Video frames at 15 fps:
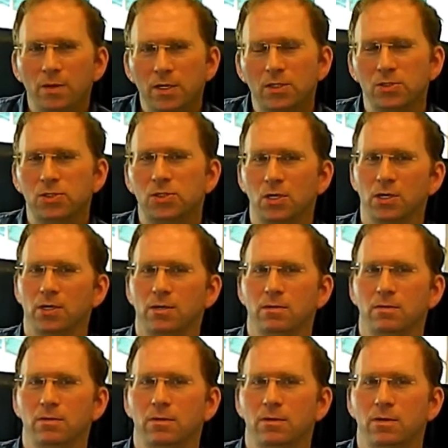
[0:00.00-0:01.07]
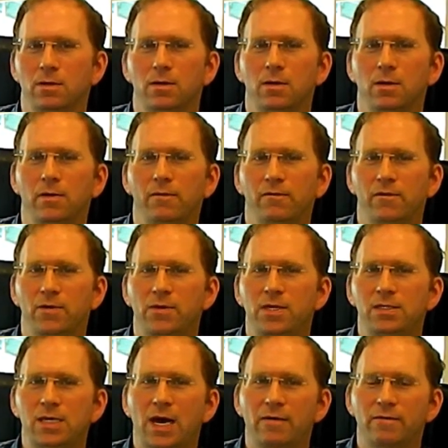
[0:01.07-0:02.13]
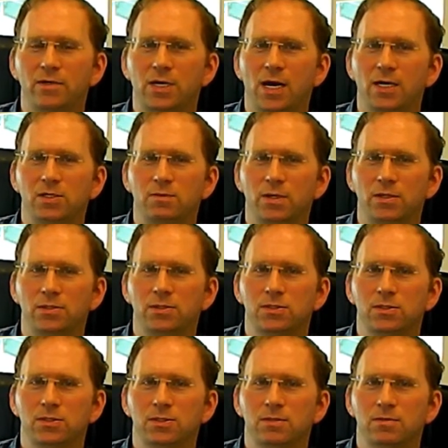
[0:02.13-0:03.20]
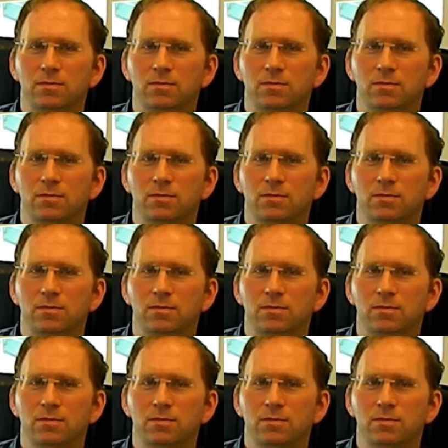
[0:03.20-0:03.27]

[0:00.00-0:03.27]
concern for these advertisements.